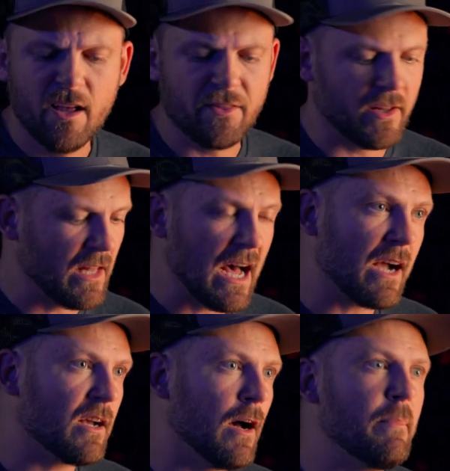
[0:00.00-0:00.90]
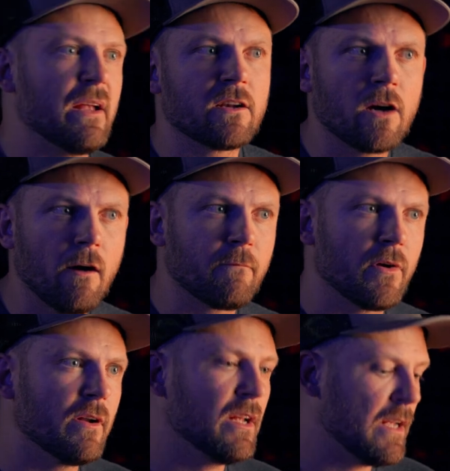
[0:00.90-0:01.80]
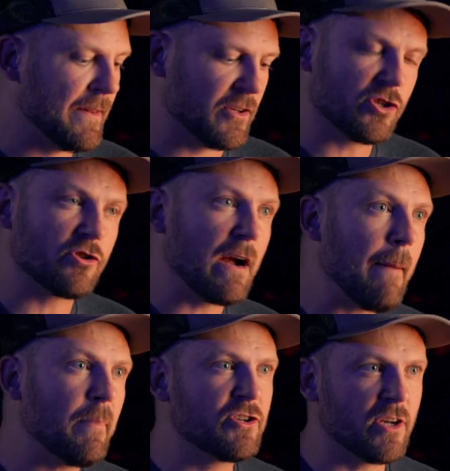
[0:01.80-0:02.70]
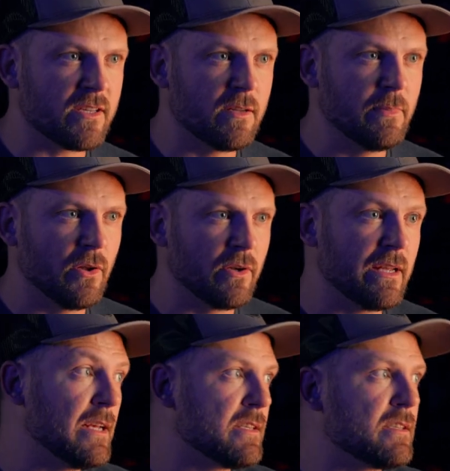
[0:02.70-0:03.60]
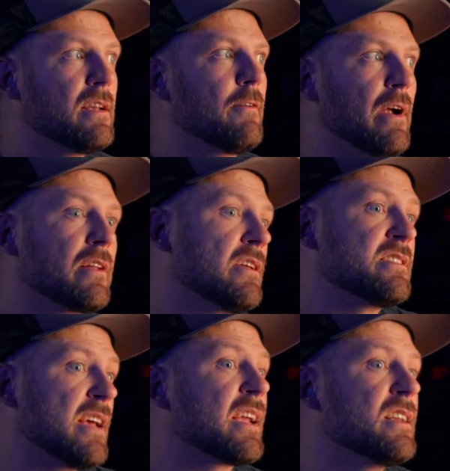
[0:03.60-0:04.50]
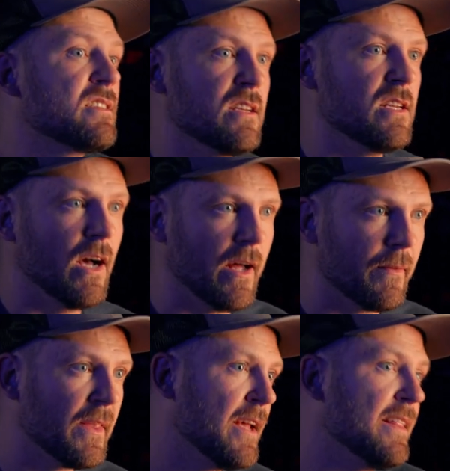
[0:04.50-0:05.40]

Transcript: The lockup and comfort and the strap adjustability is frankly second to none.